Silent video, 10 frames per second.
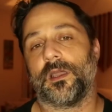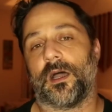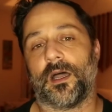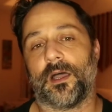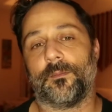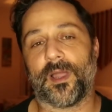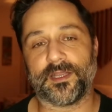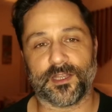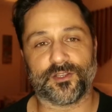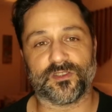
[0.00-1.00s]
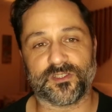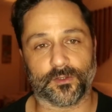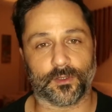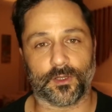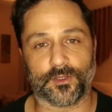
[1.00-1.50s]
My intention is still
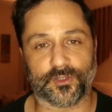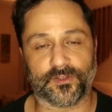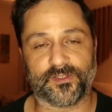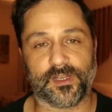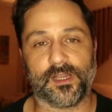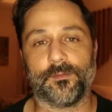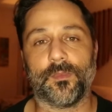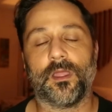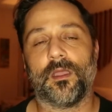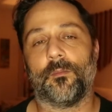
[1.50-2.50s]
to launch on Steam,